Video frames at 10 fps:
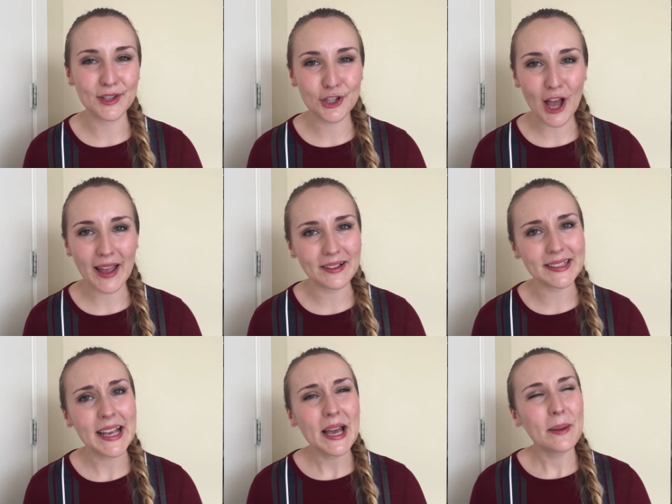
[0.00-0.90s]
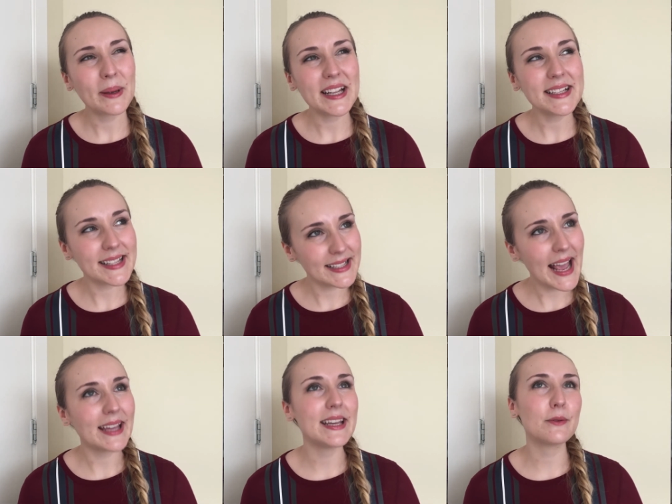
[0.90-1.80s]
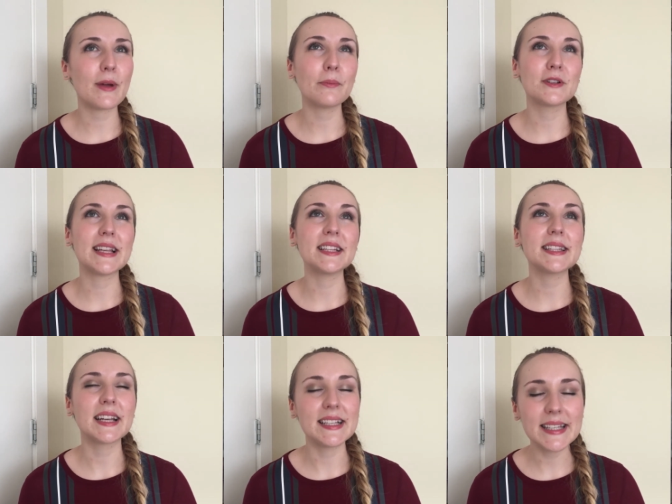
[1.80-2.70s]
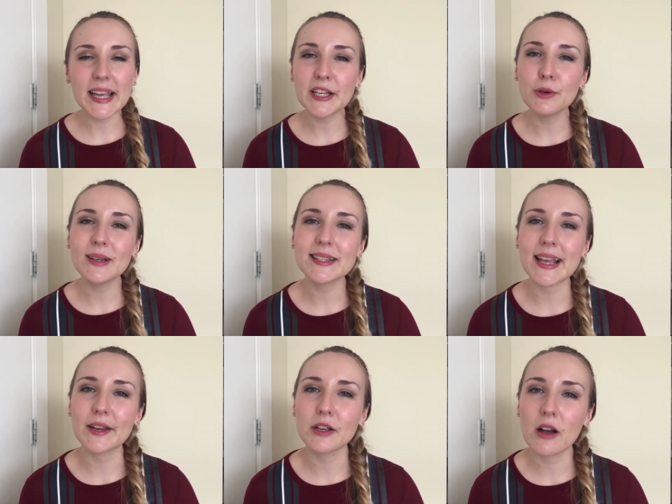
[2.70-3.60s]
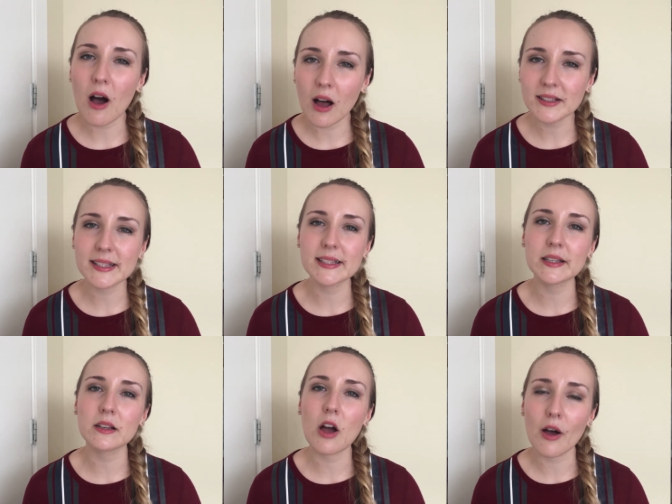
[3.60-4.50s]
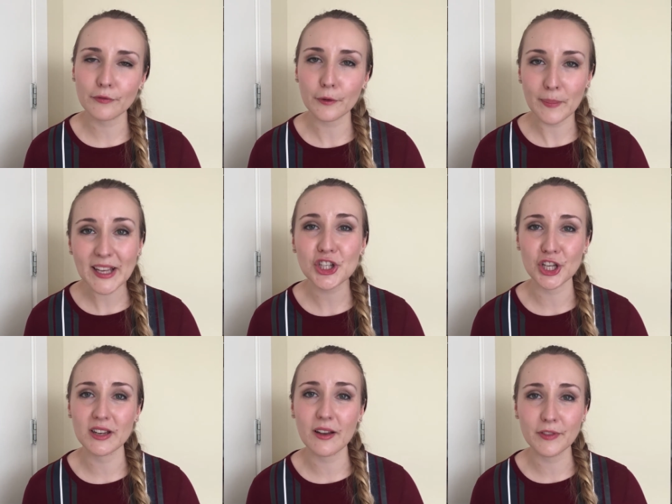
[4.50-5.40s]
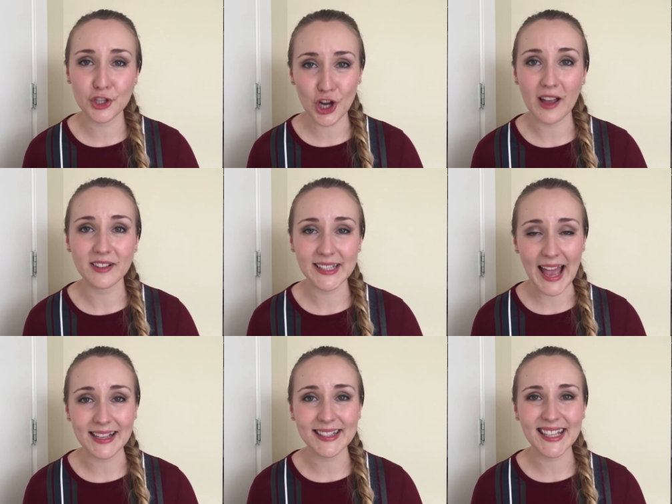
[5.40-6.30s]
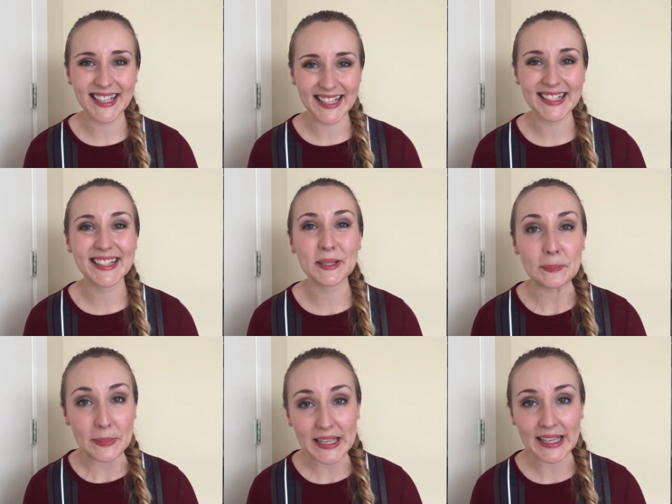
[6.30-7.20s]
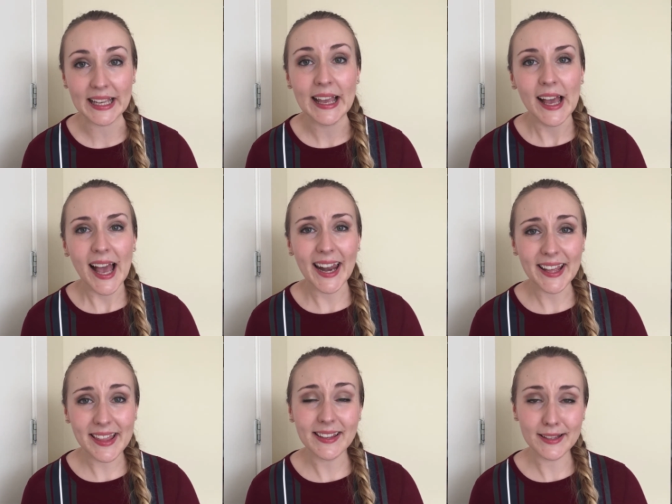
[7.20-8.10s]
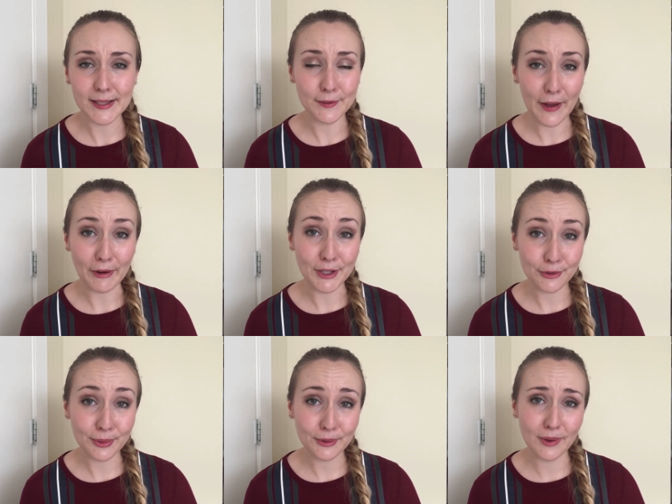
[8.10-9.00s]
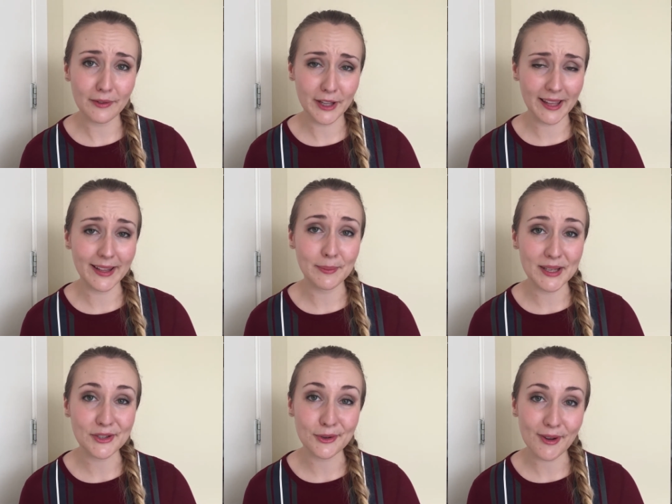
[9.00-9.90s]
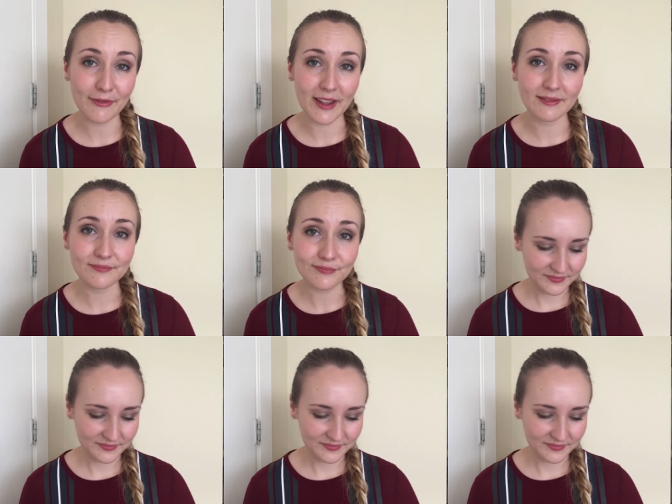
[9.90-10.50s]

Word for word: the child, but instead it represents a continuous and constant confirmation of the child as an innocent being. And I think this is very true of killing Mr. Griffin.